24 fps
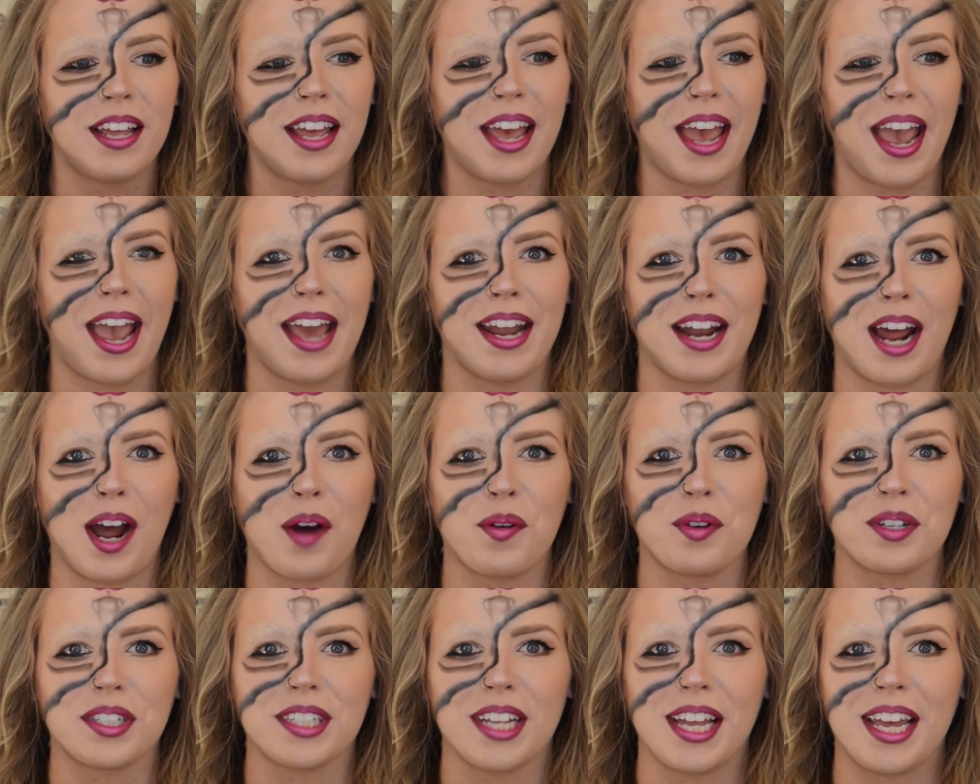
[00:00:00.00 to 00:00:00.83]
And I
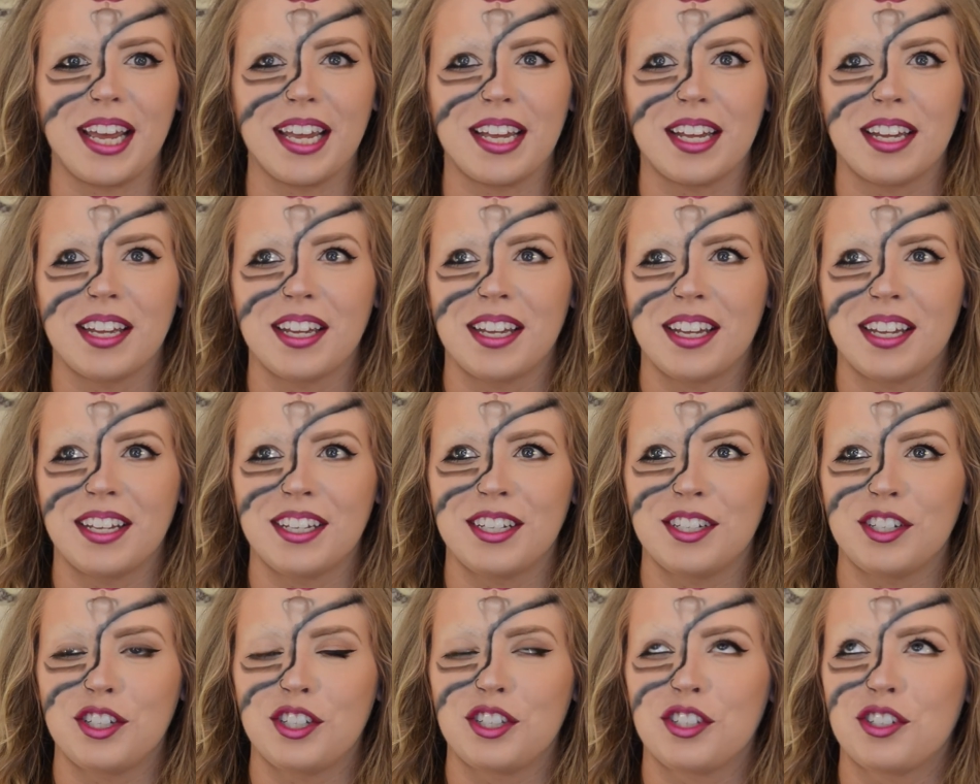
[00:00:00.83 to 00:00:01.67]
was like
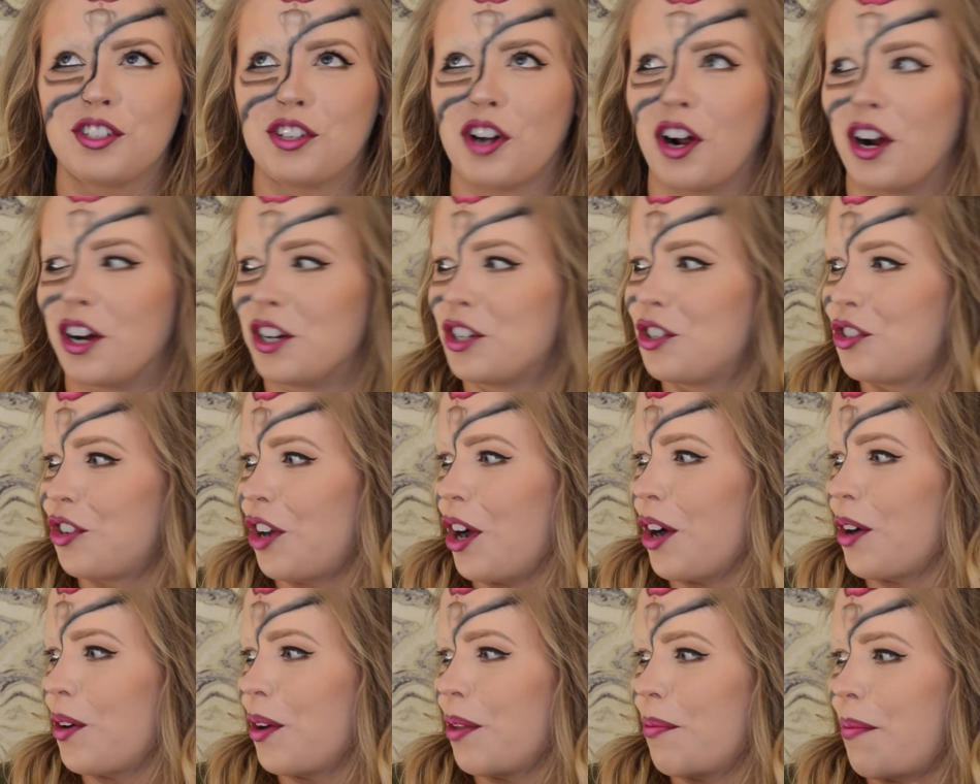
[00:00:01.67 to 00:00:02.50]

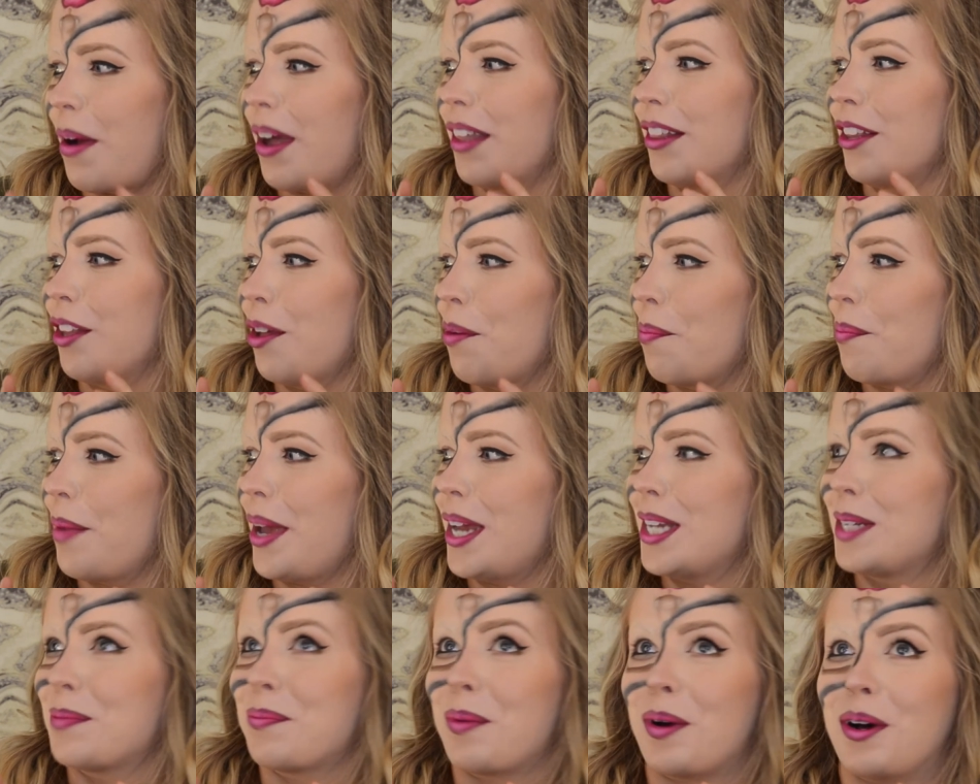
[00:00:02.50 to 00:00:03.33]
starstruck with my little
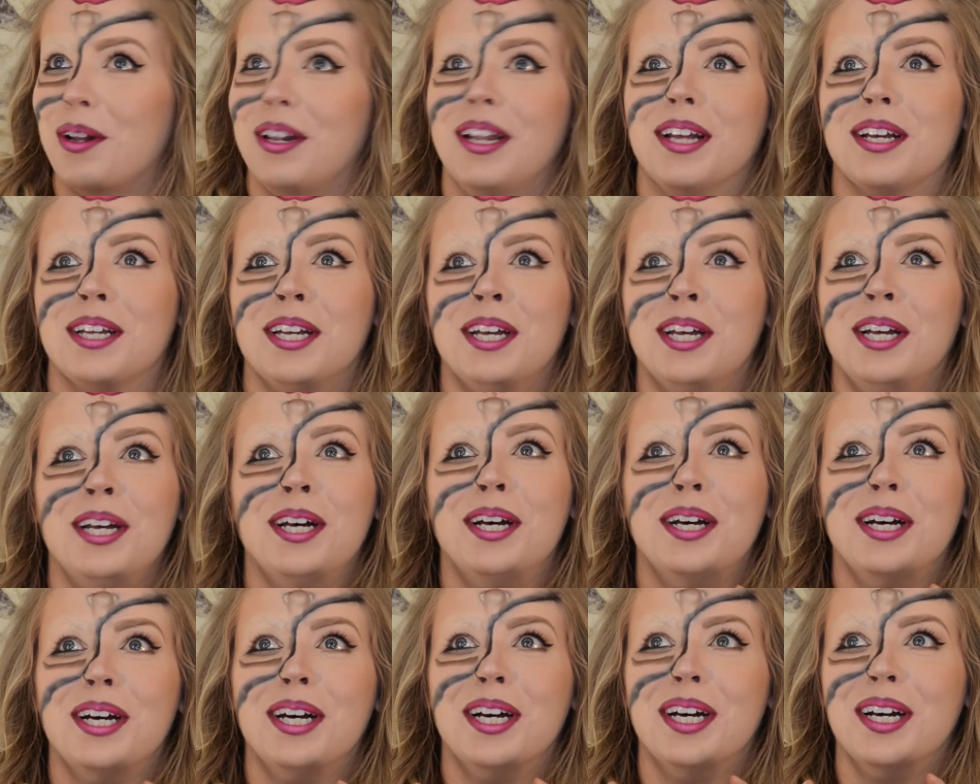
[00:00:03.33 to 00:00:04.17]
baseball like
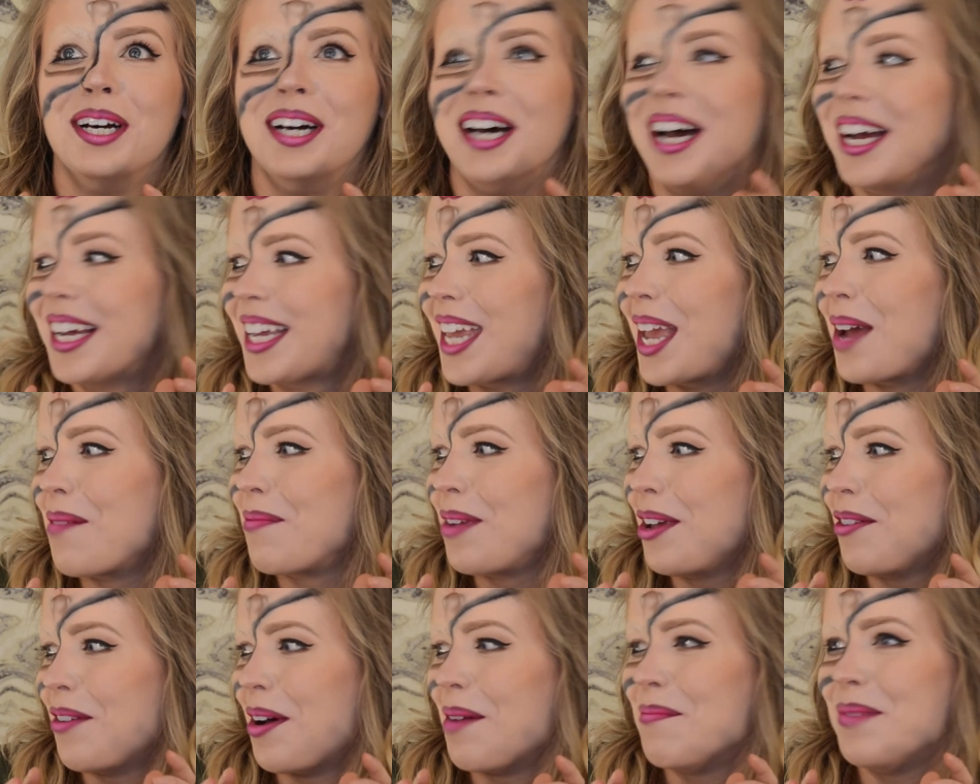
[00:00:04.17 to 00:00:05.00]
I can't
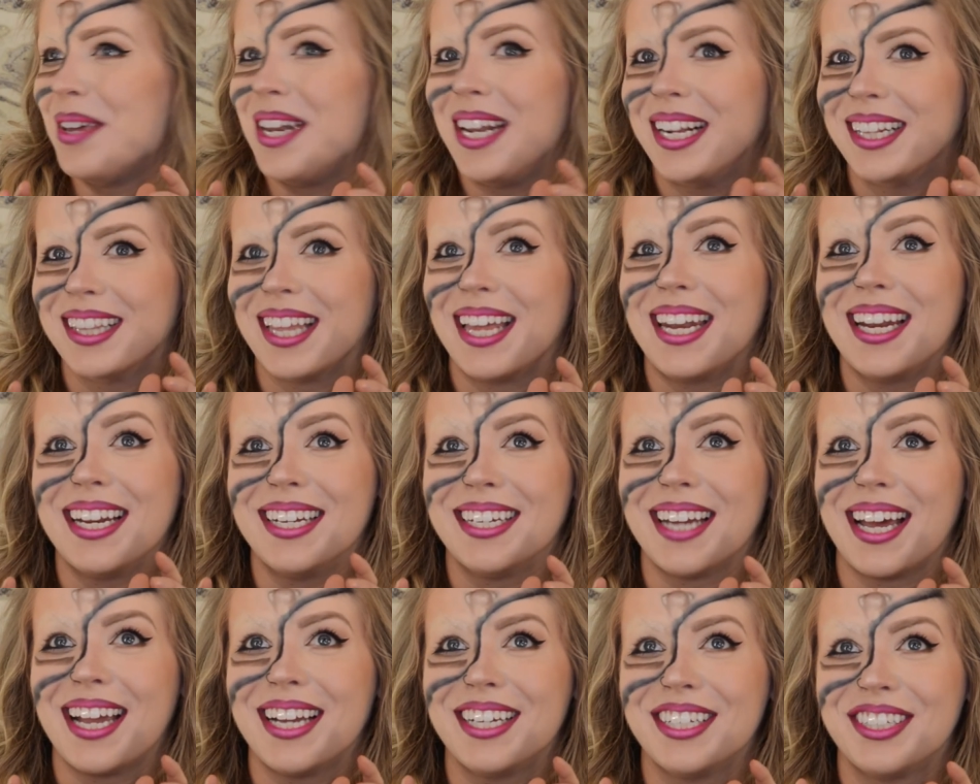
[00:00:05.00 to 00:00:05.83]
believe I'm meeting Lenny
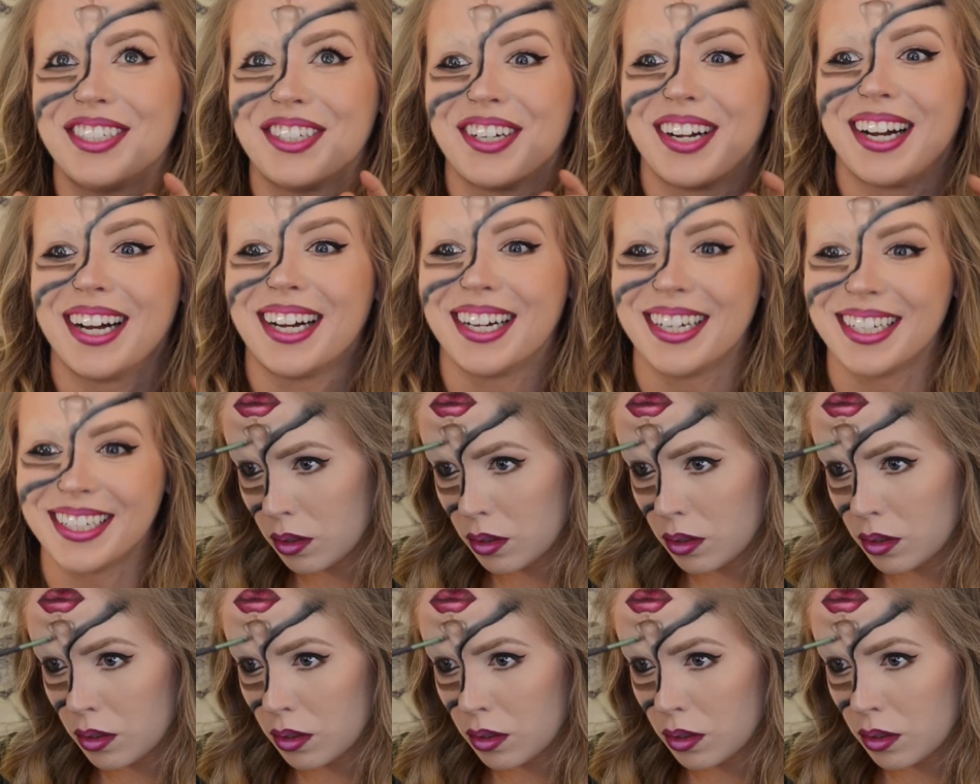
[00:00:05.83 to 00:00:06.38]
Dykstra.